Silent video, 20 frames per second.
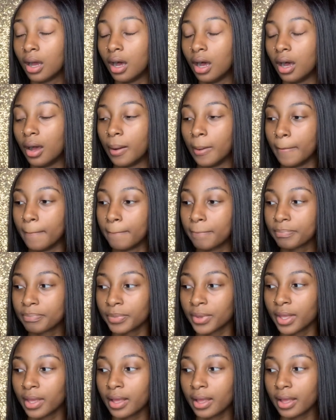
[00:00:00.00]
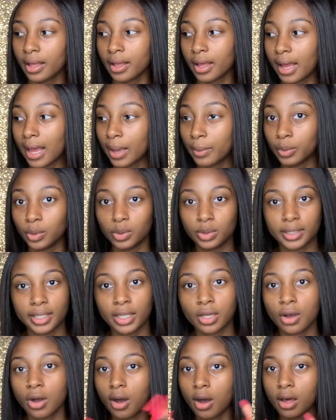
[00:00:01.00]
Um, I will
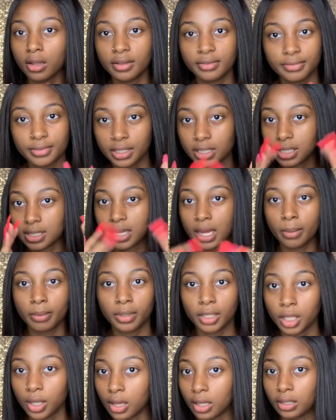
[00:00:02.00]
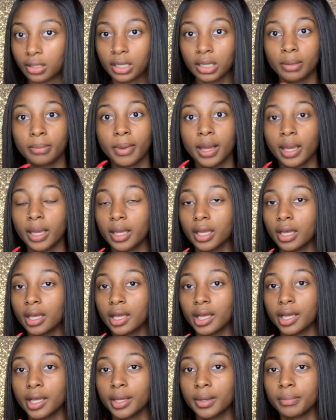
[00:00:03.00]
link all of this down below. I'll link my
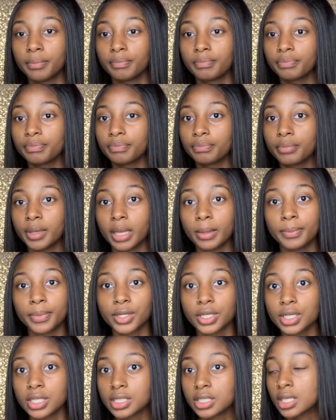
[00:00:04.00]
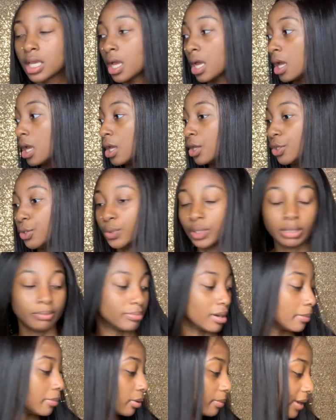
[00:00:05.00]
um, papers. You
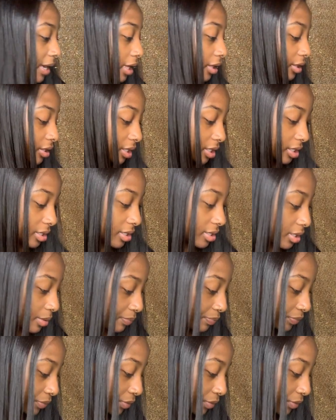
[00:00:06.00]
need bubble mailers.